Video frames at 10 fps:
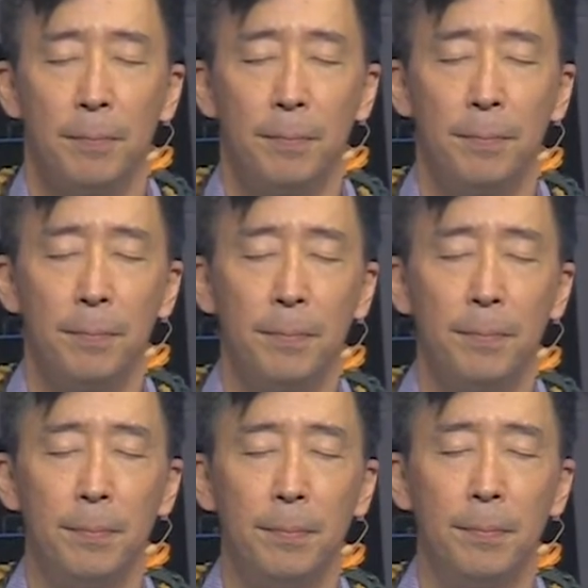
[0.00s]

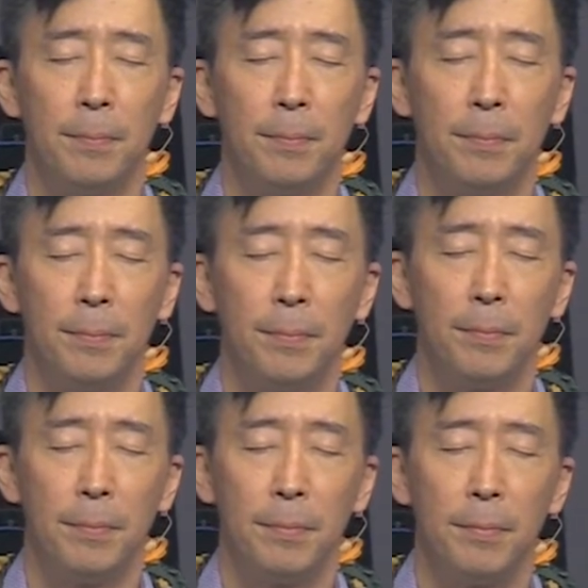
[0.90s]

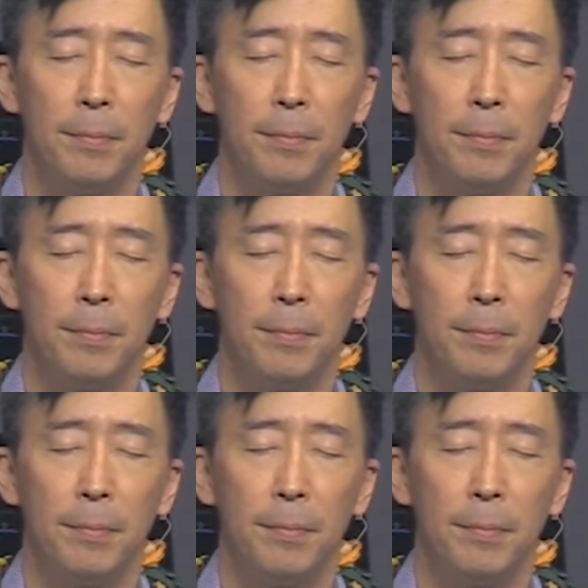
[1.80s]
(no one is talking)